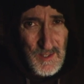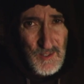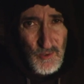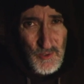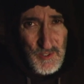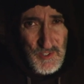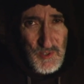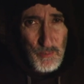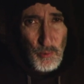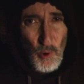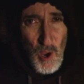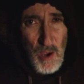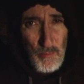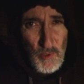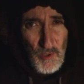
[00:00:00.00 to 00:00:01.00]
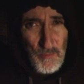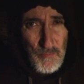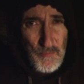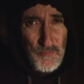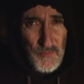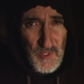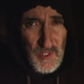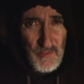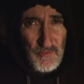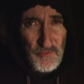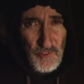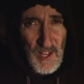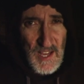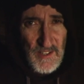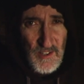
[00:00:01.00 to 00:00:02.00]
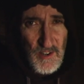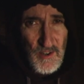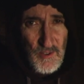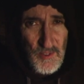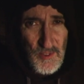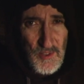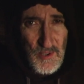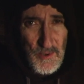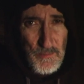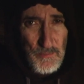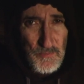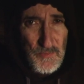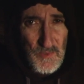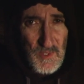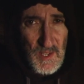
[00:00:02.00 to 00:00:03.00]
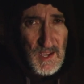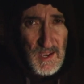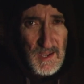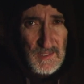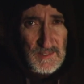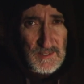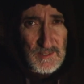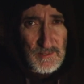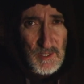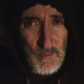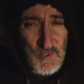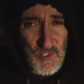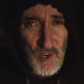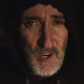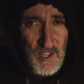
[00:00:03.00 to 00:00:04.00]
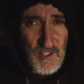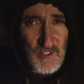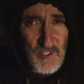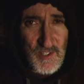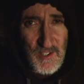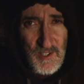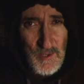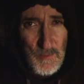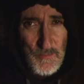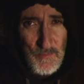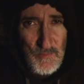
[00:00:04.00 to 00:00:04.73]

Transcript: you know, there's a problem in flat earth, and I'm starting to